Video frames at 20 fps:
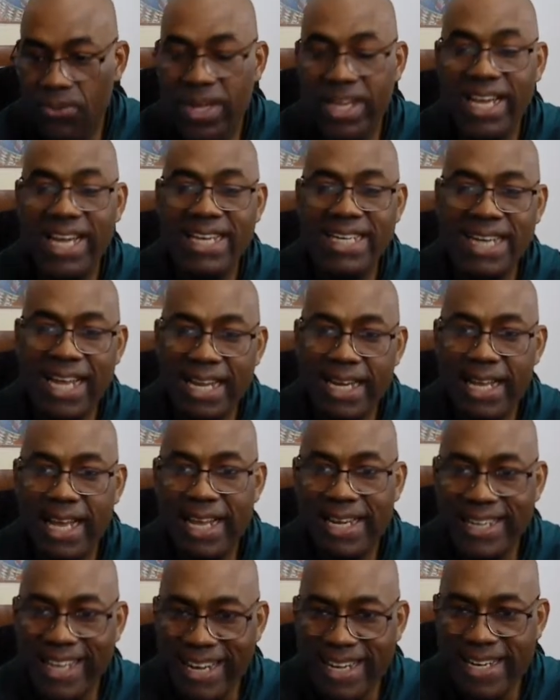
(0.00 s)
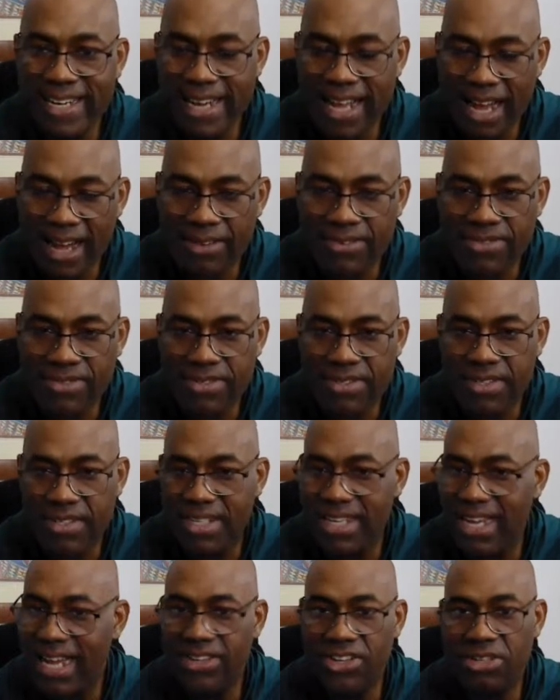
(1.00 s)
A dead nerves
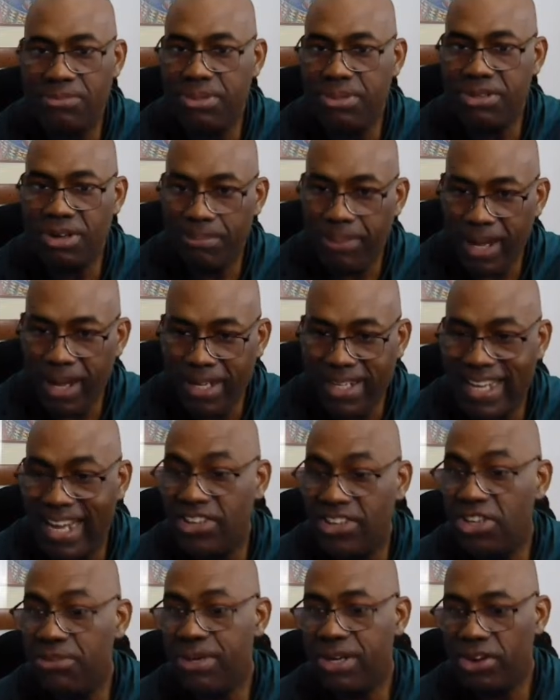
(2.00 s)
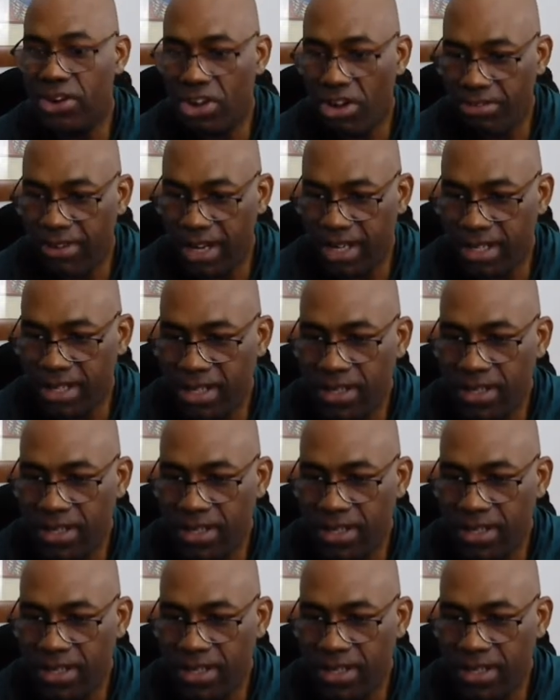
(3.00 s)
cannot be repaired, cannot be recovered.